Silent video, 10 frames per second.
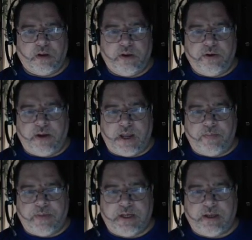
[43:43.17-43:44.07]
You're
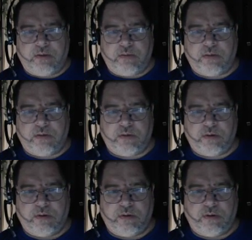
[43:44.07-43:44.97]
happy now?
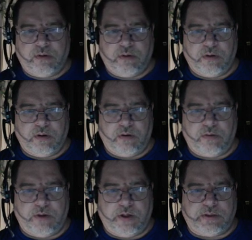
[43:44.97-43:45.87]
Owner
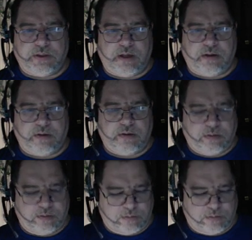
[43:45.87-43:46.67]
and instigator